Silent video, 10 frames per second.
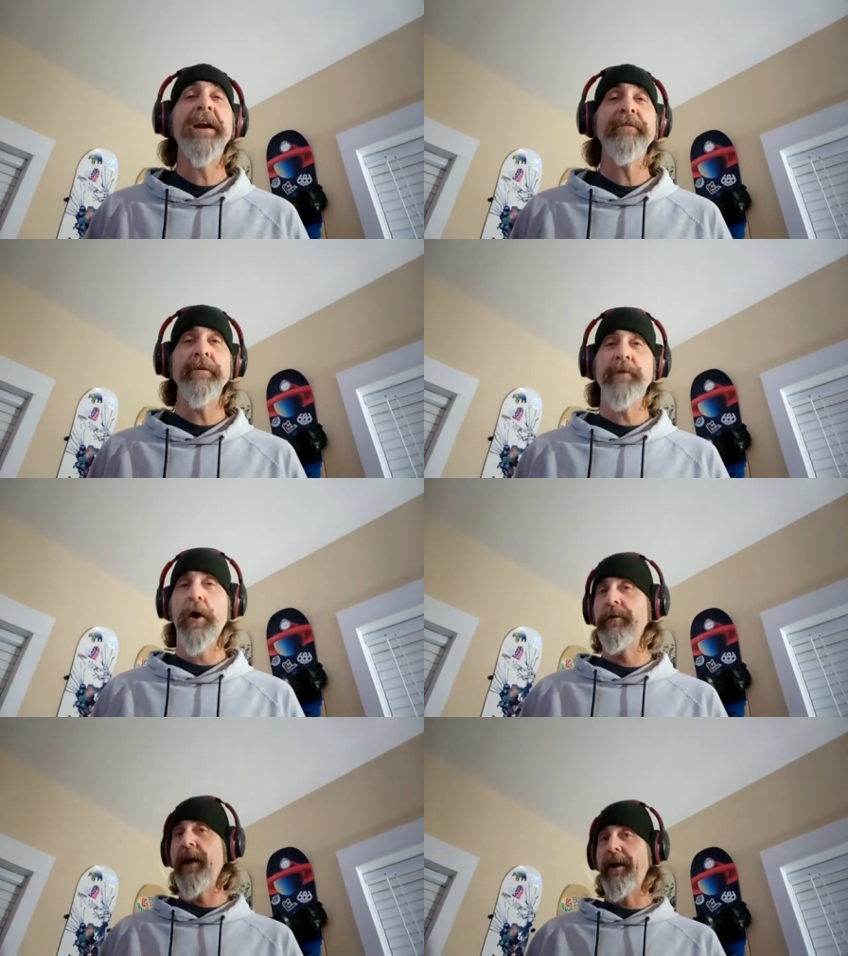might even have
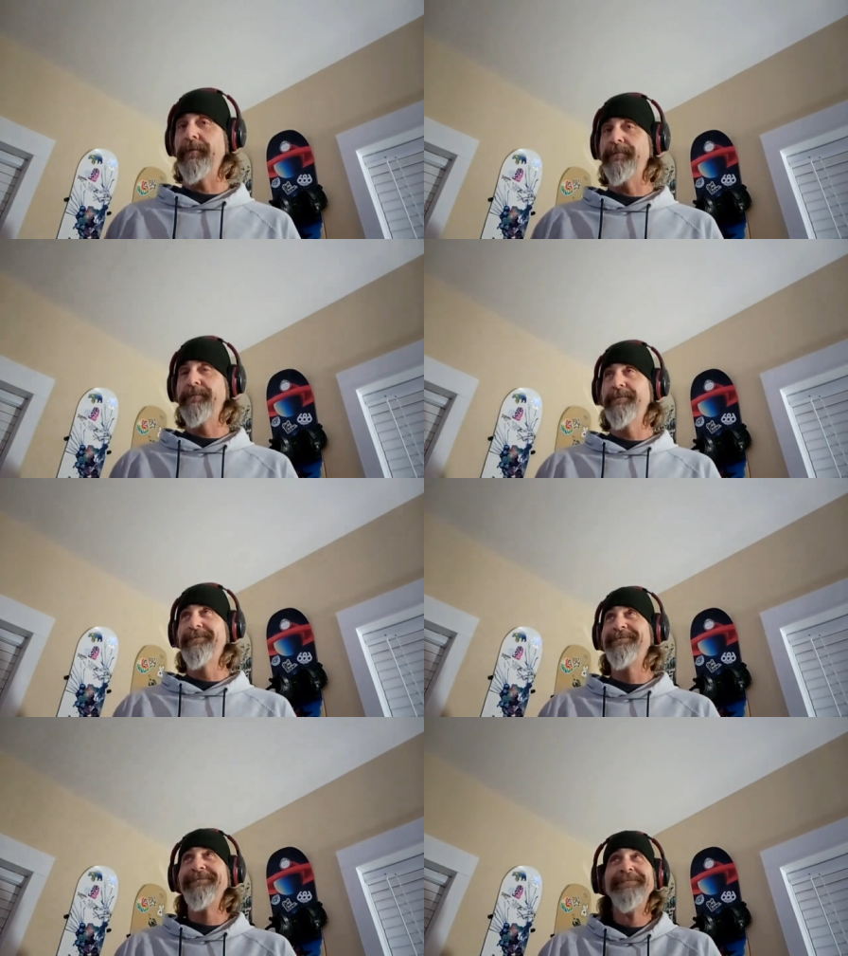gone down.
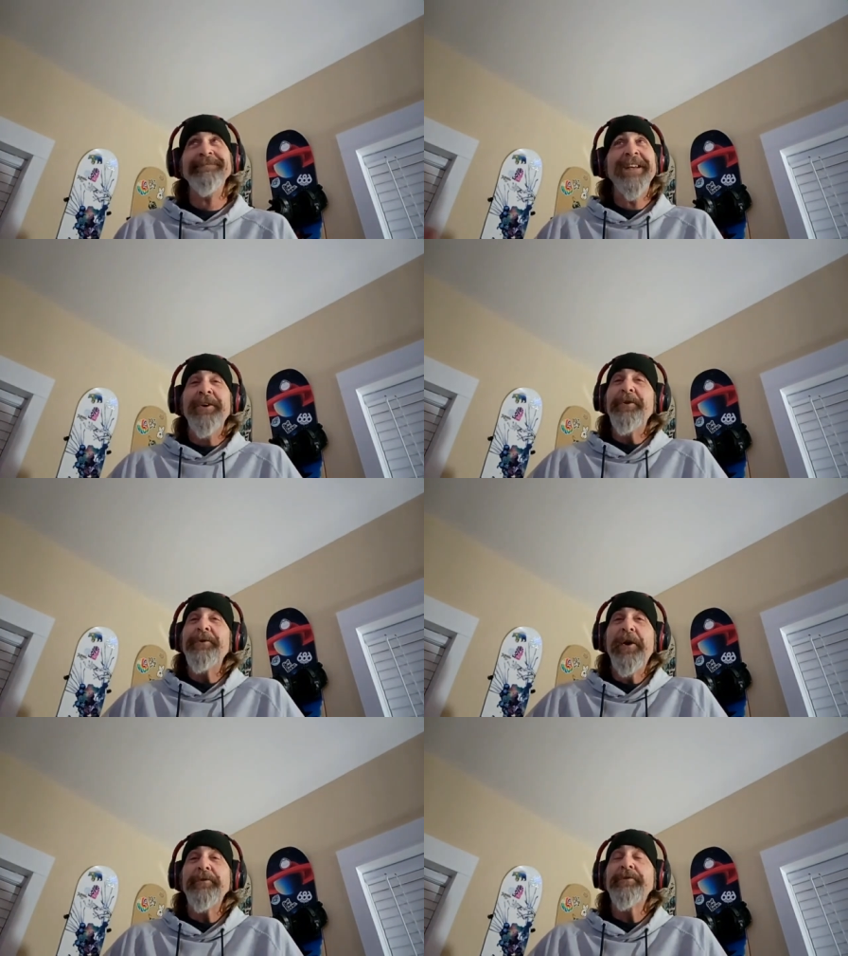
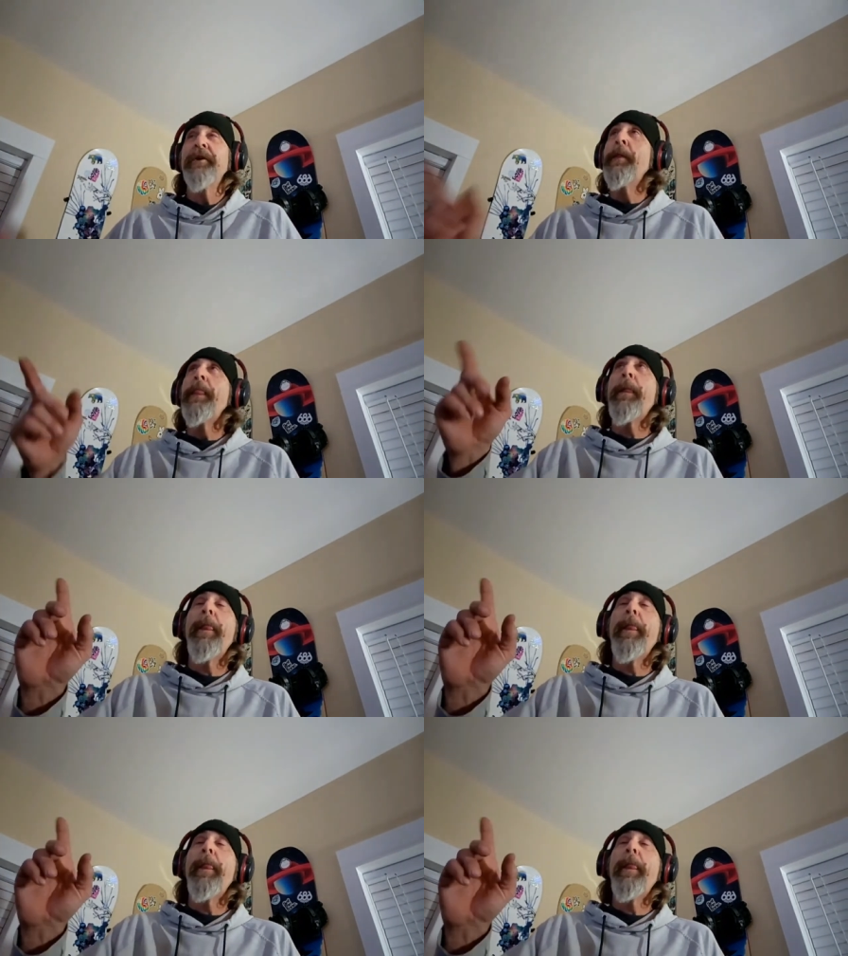Who knows?